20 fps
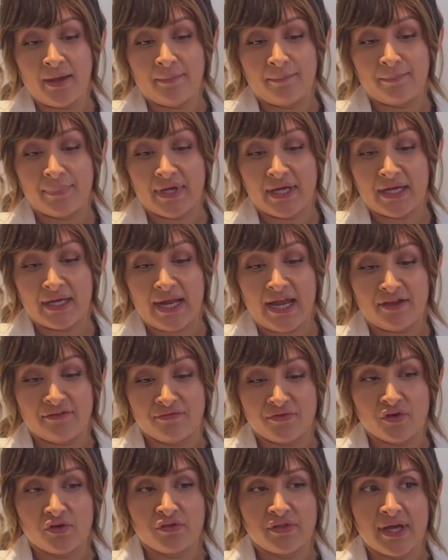But I
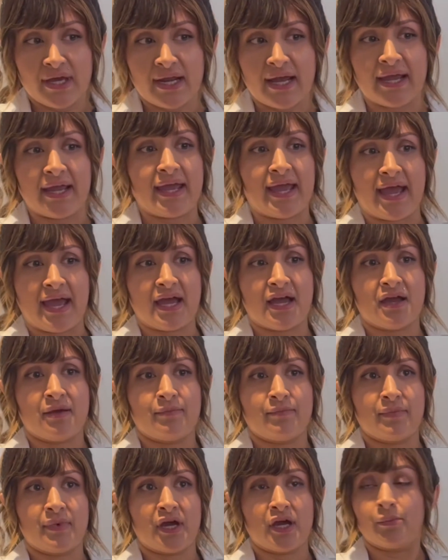feel that I
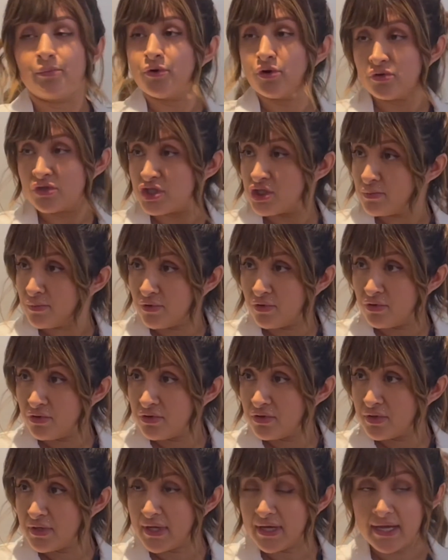am
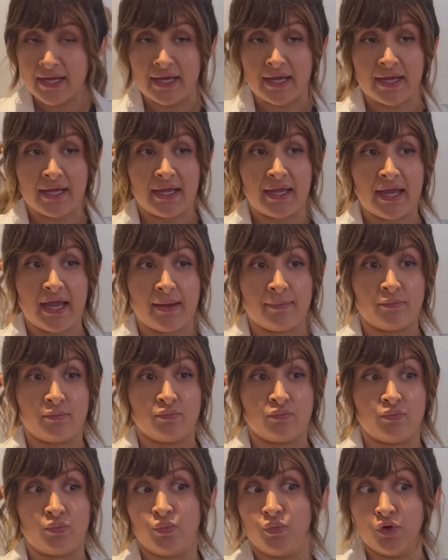approachable. I am
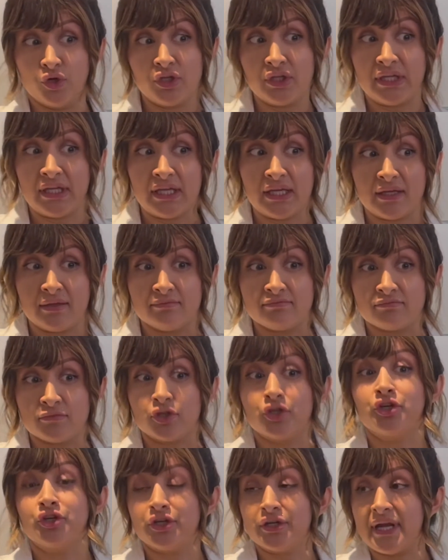really
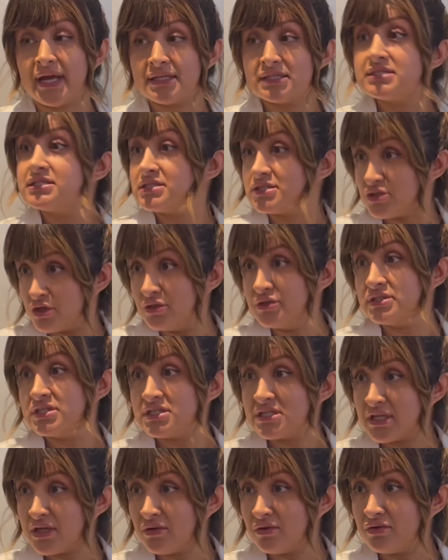good at certain
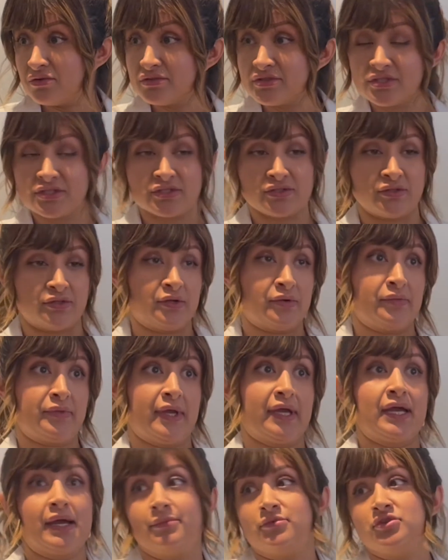skills. They
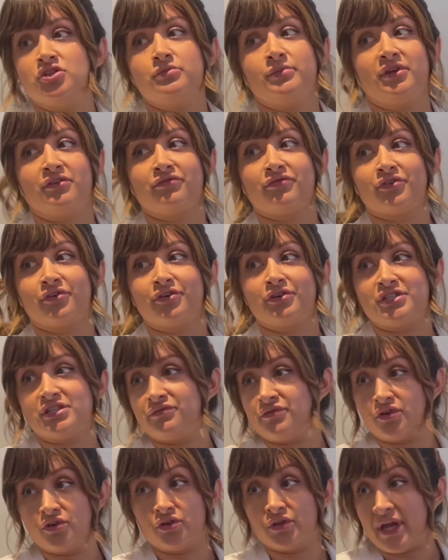come to me for
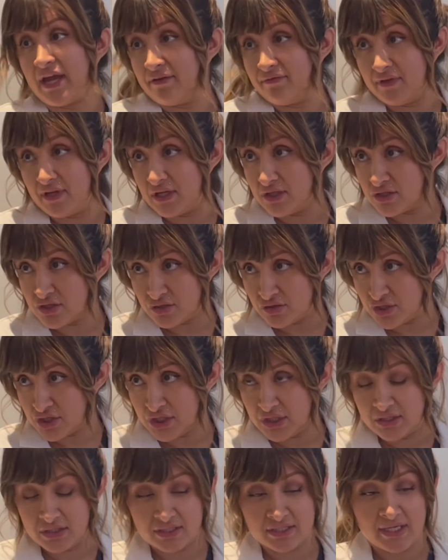difficult IV
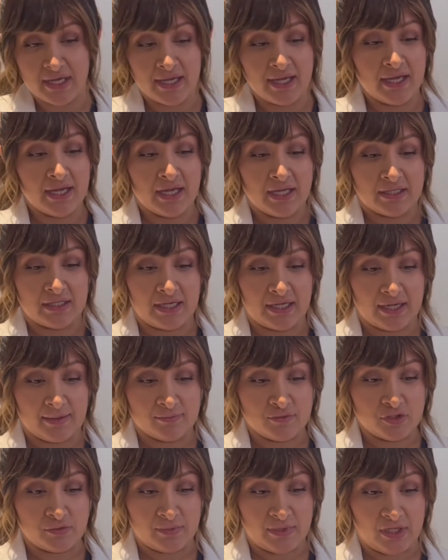insertions. They come
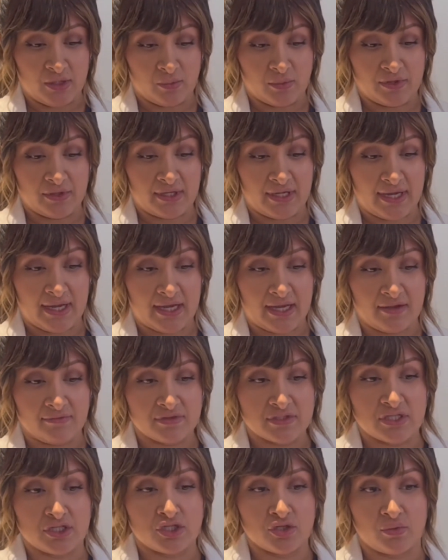to me when they have
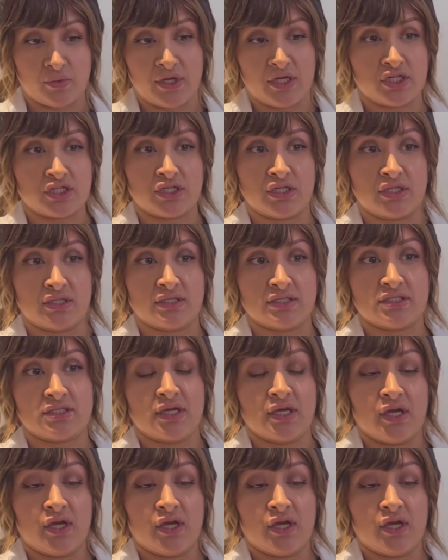situations